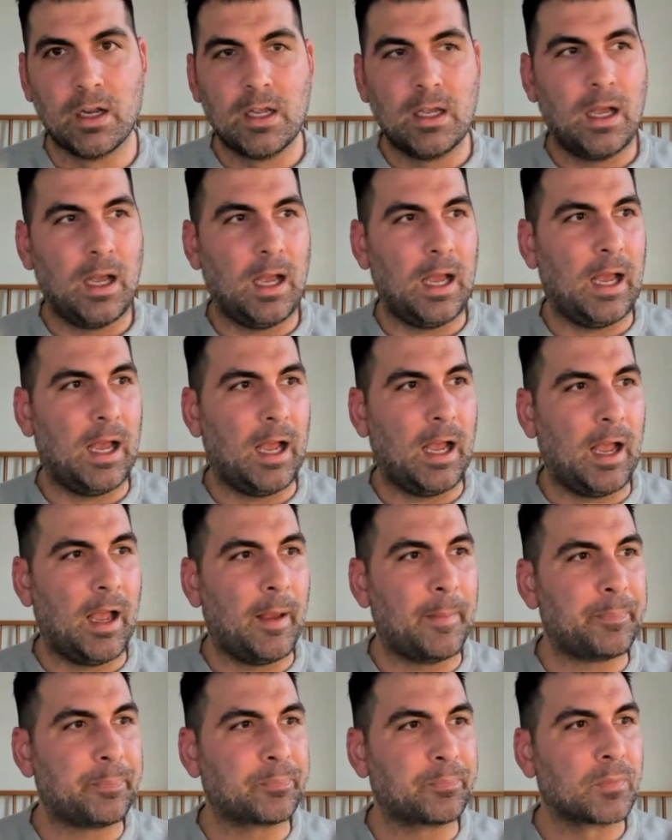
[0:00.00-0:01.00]

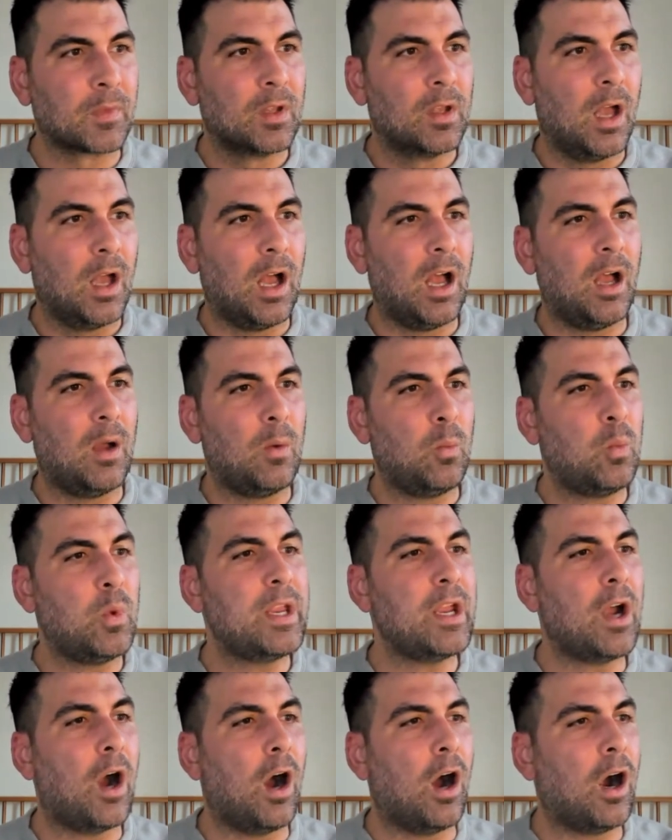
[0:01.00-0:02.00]
We
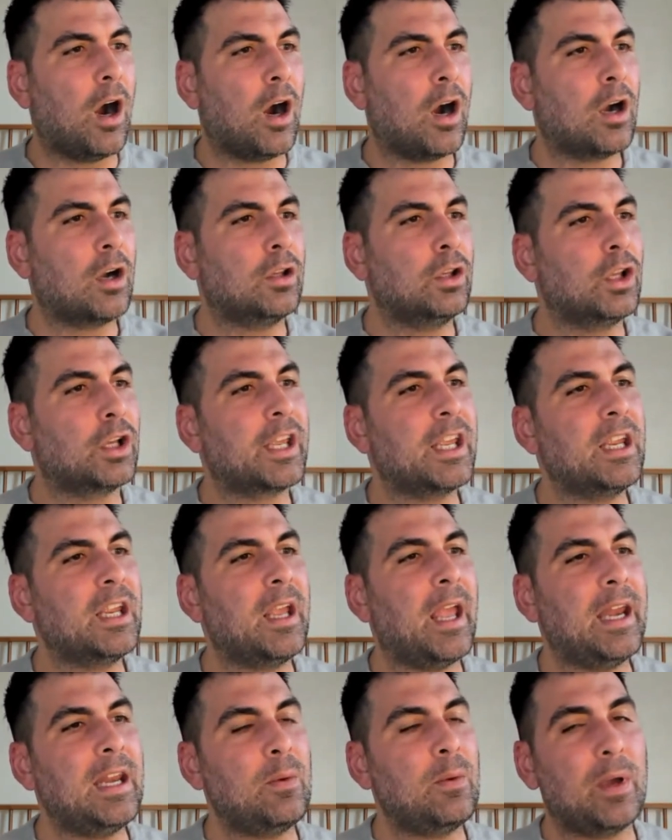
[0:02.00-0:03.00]
are looking
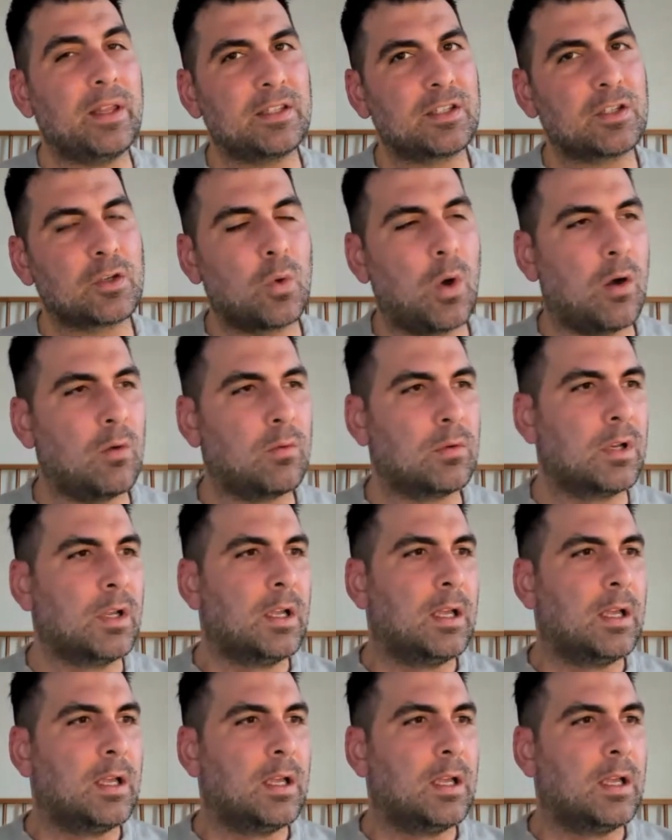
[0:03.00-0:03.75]
anyway. This quote.